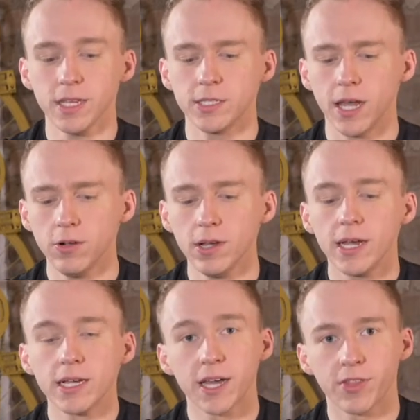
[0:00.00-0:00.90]
So,
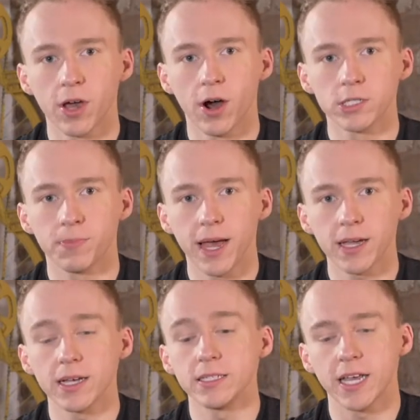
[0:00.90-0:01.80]
get the cards
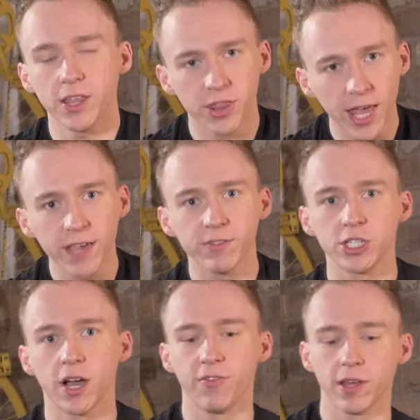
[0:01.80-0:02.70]
back, say thank you for
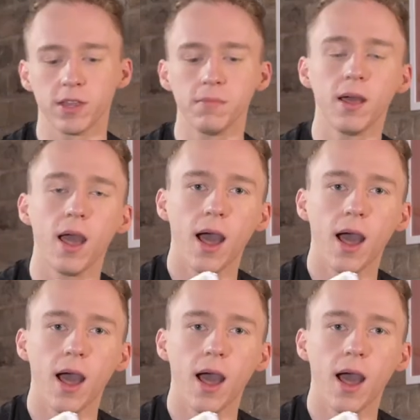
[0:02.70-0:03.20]
shuffling them.